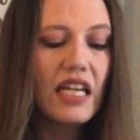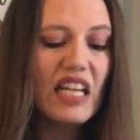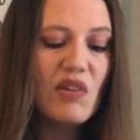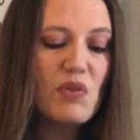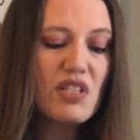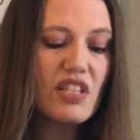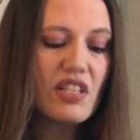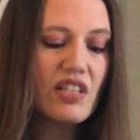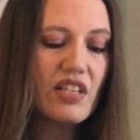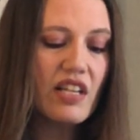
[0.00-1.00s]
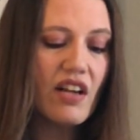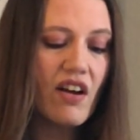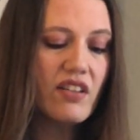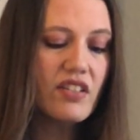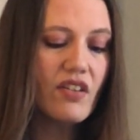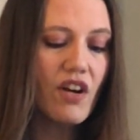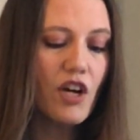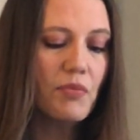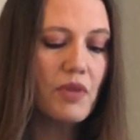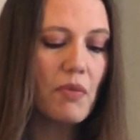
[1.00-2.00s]
He, was, he also
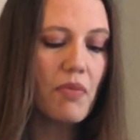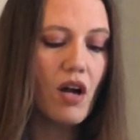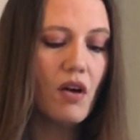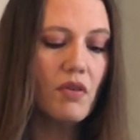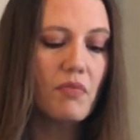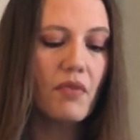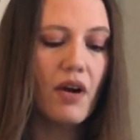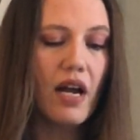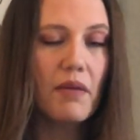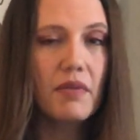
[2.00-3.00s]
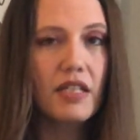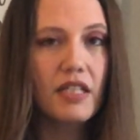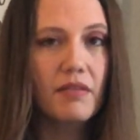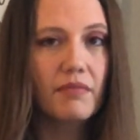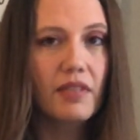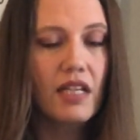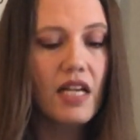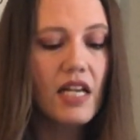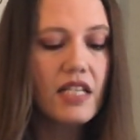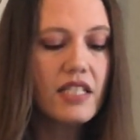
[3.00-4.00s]
hoped that Paul would bribe him,
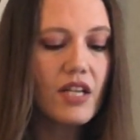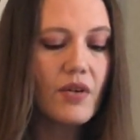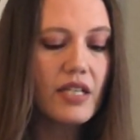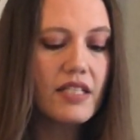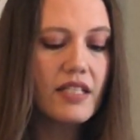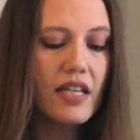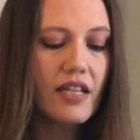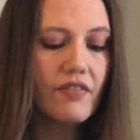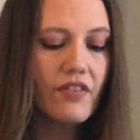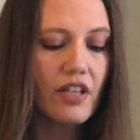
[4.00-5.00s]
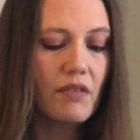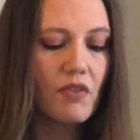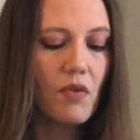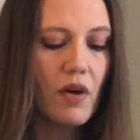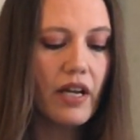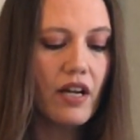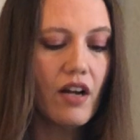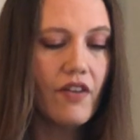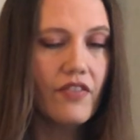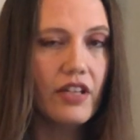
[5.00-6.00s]
so he sent for him quite
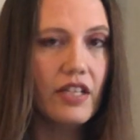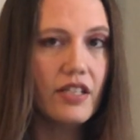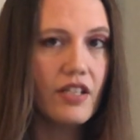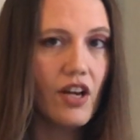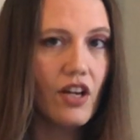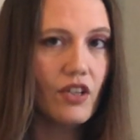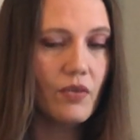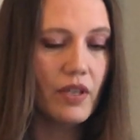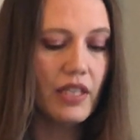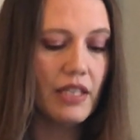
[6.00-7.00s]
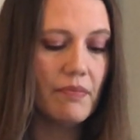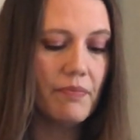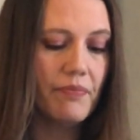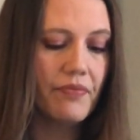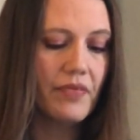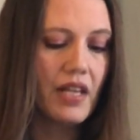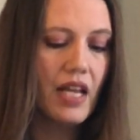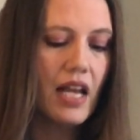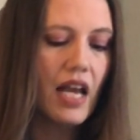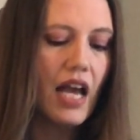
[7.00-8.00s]
often and talked with him.
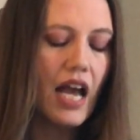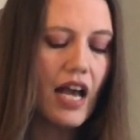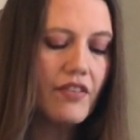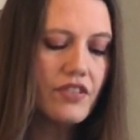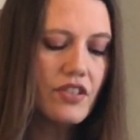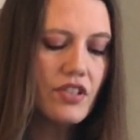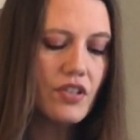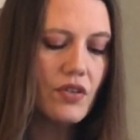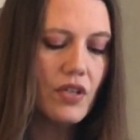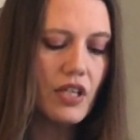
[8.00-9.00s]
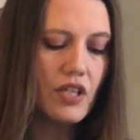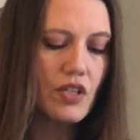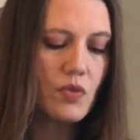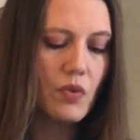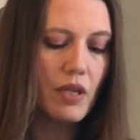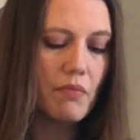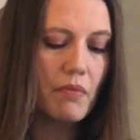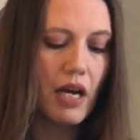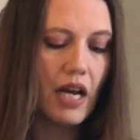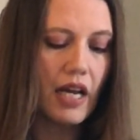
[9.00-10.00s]
After two years went
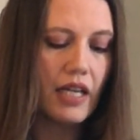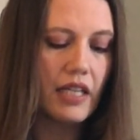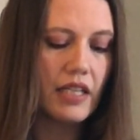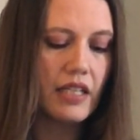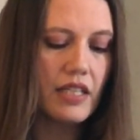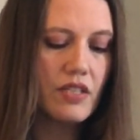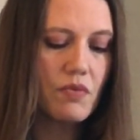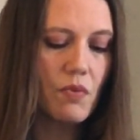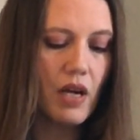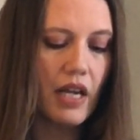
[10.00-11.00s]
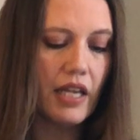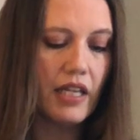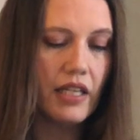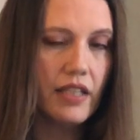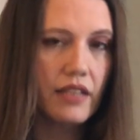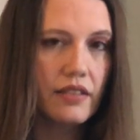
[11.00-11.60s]
by in this way,